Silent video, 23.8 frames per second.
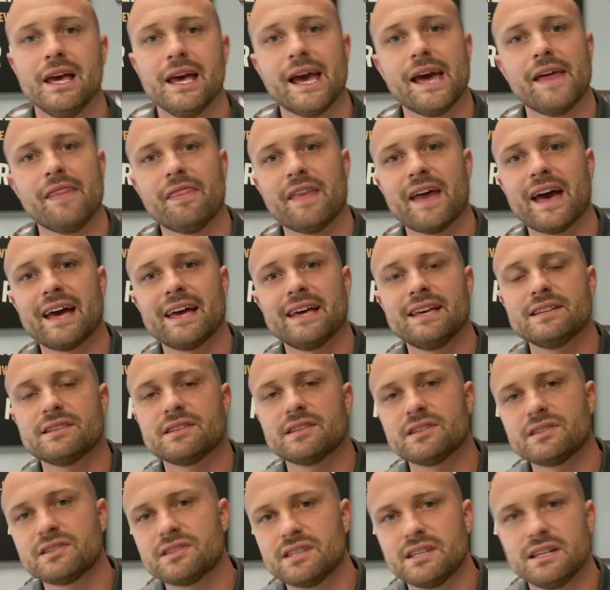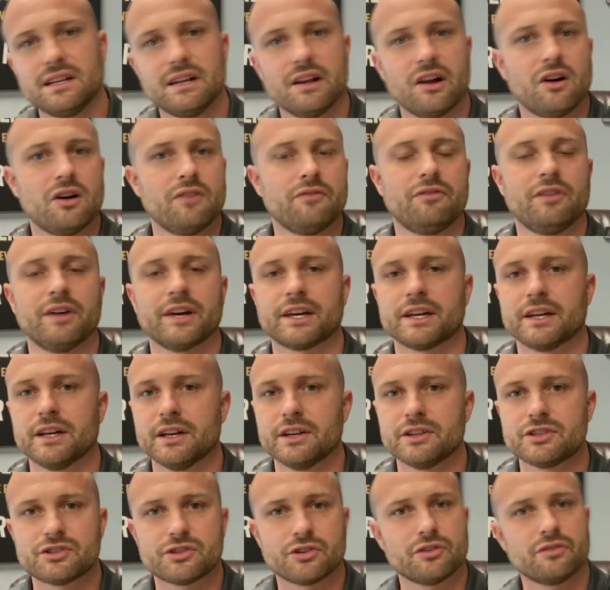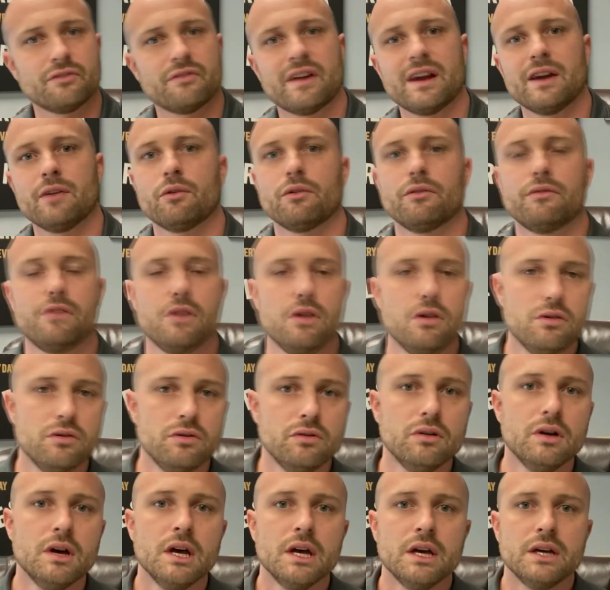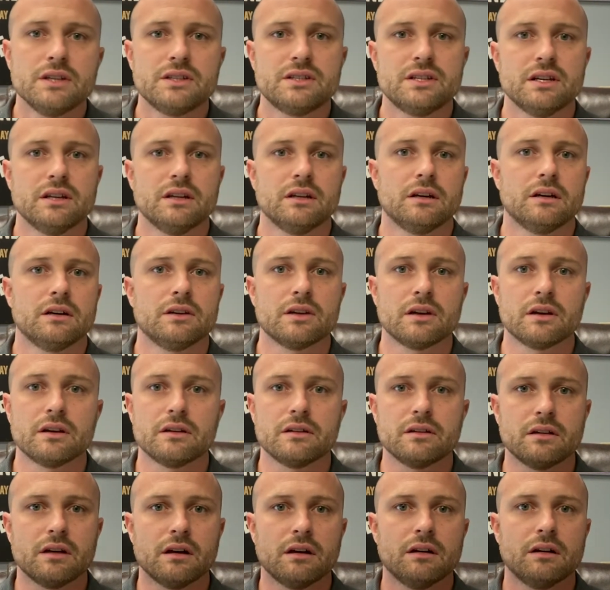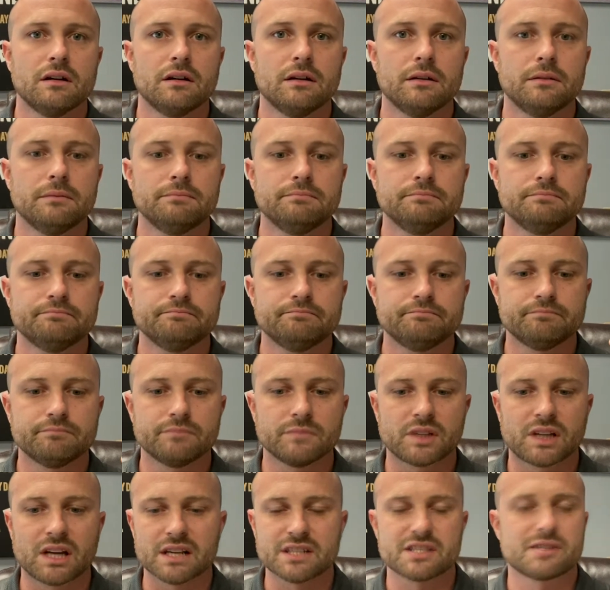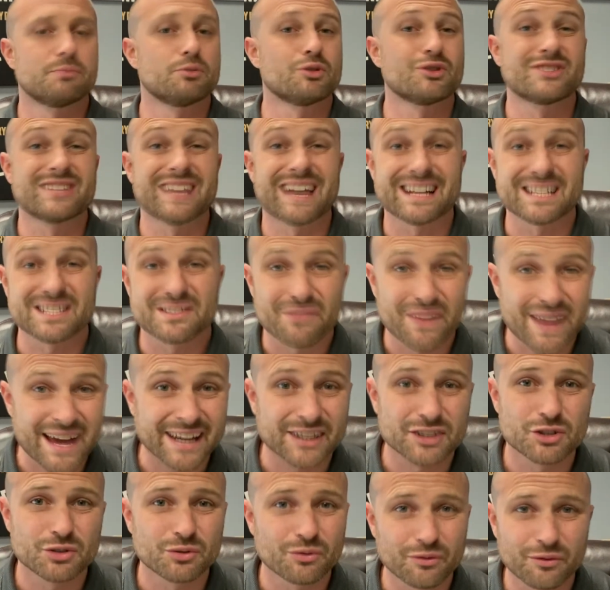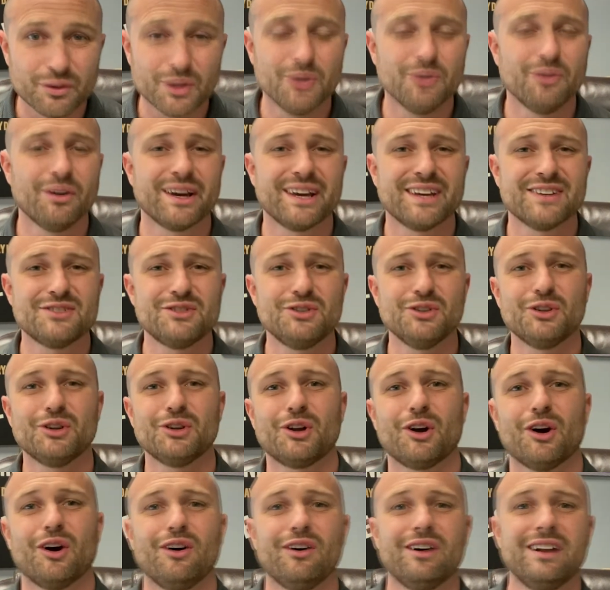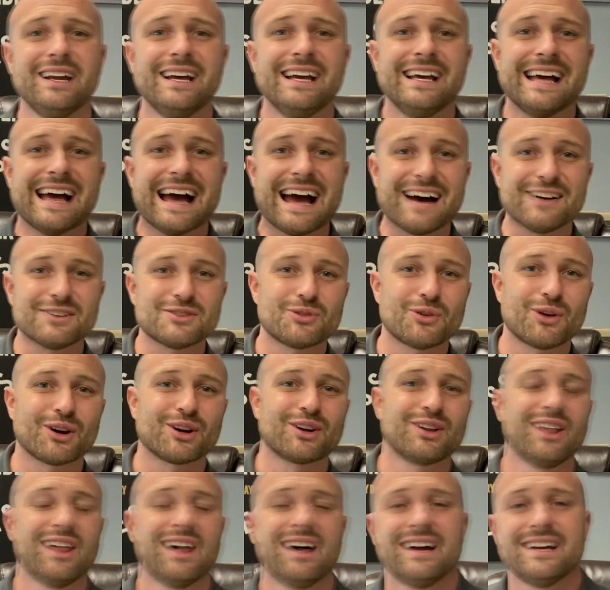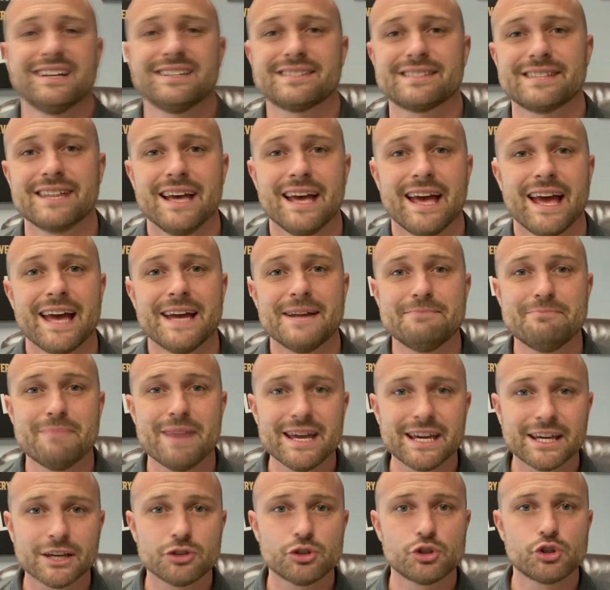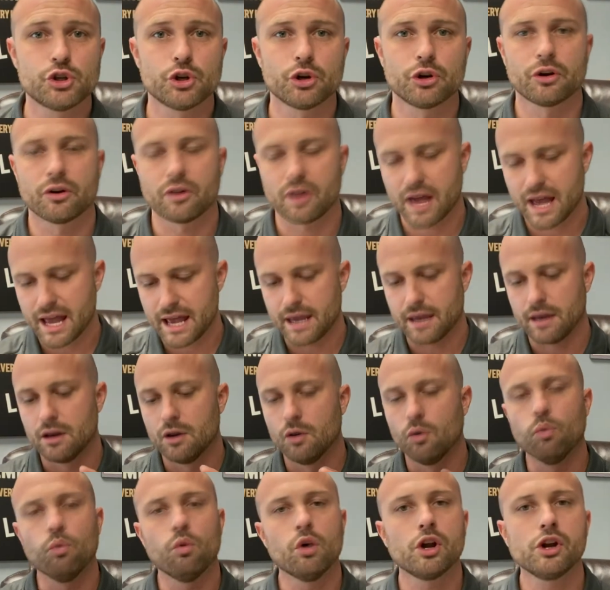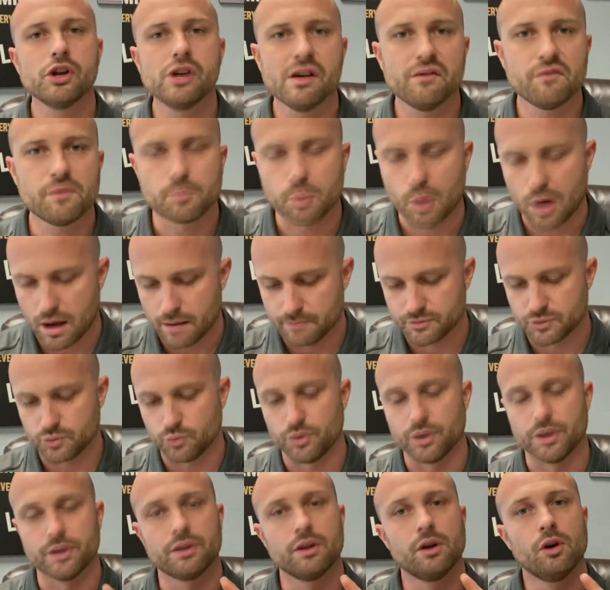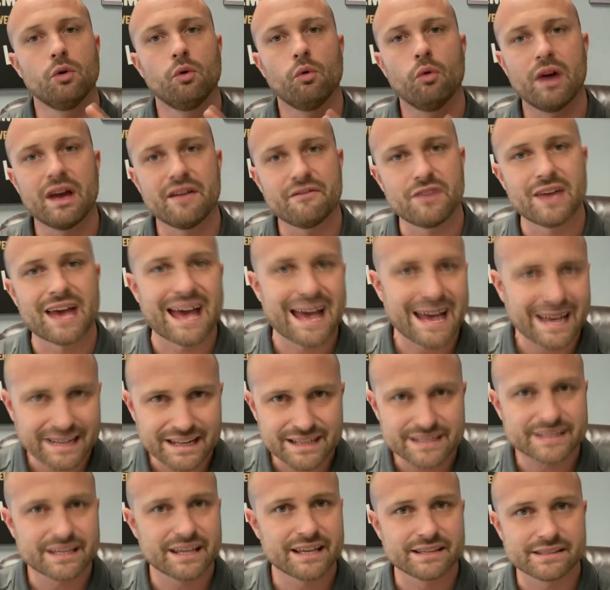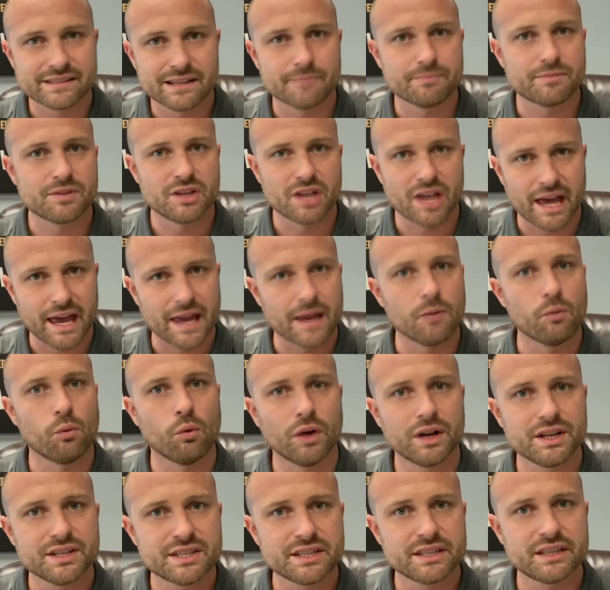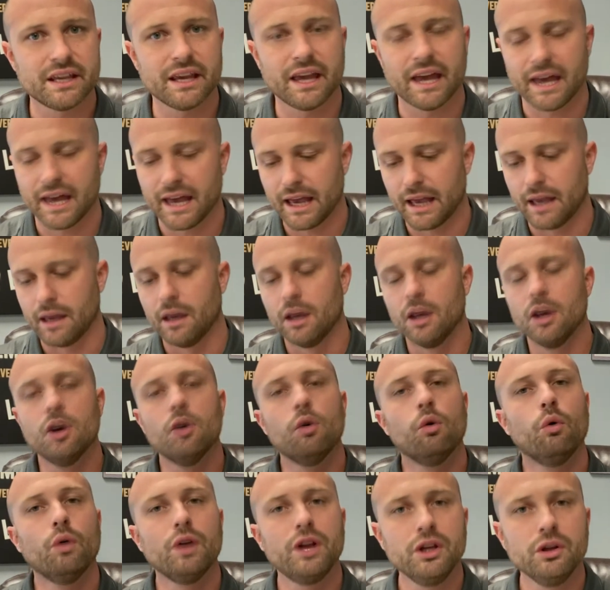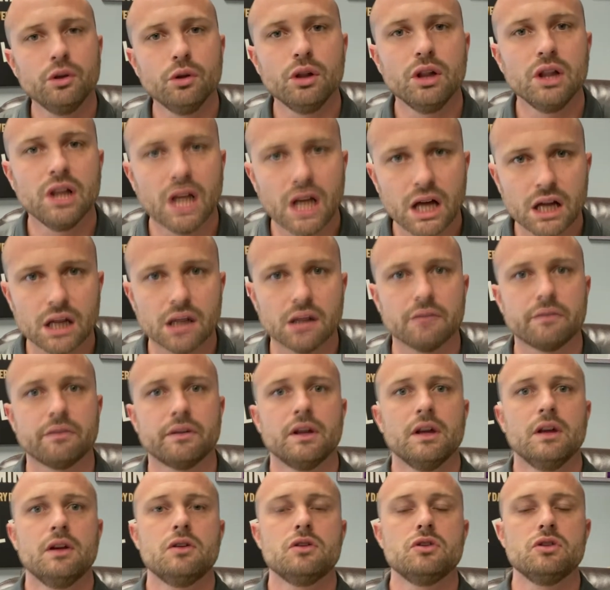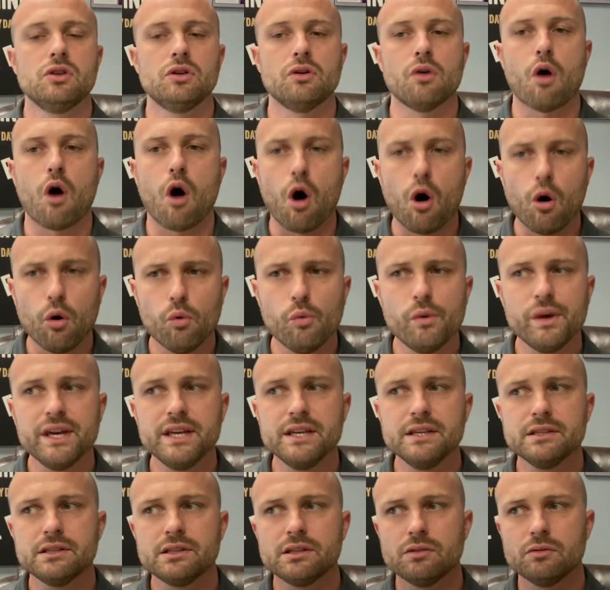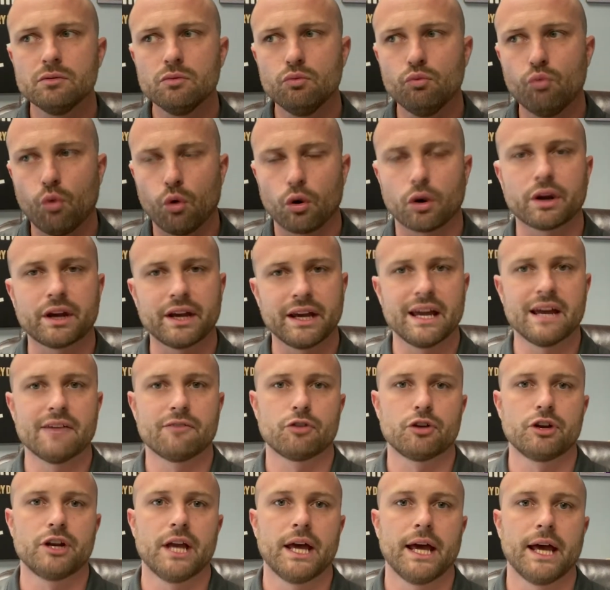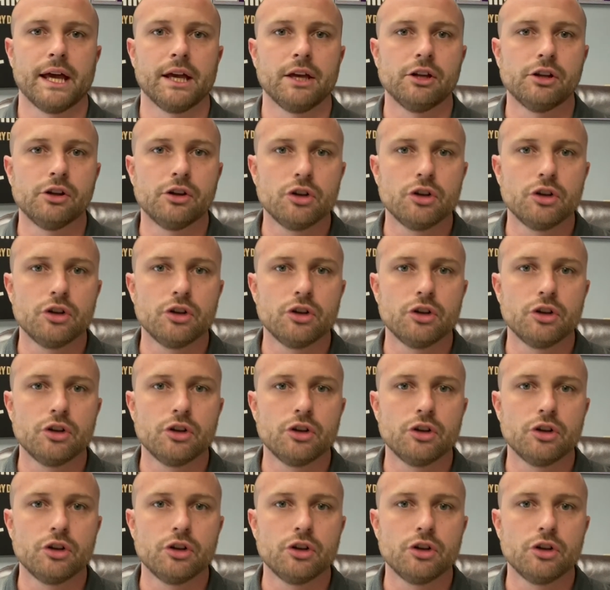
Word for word: And that is sending off like a, a survey review to customer satisfaction review, I guess you could call it, out to our clients and making sure, hey, what are you having problems with? Well, if you had to say something you hate, what is it that you hate? What do you love? You know, always working every day.